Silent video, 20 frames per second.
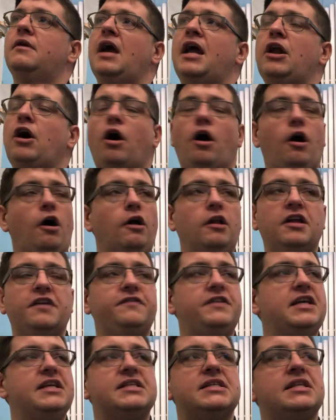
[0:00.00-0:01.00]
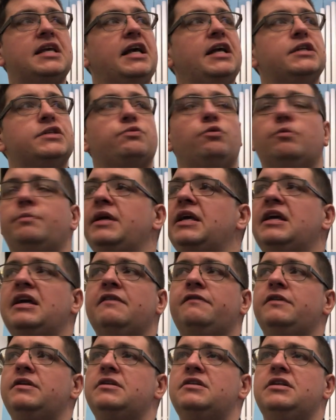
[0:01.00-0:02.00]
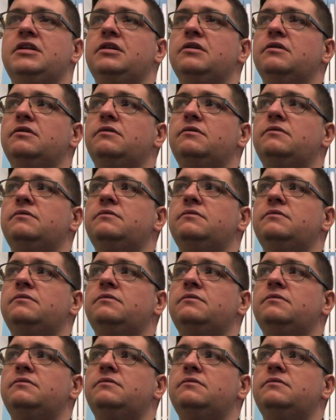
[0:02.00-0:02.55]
and all of these things will be given to you.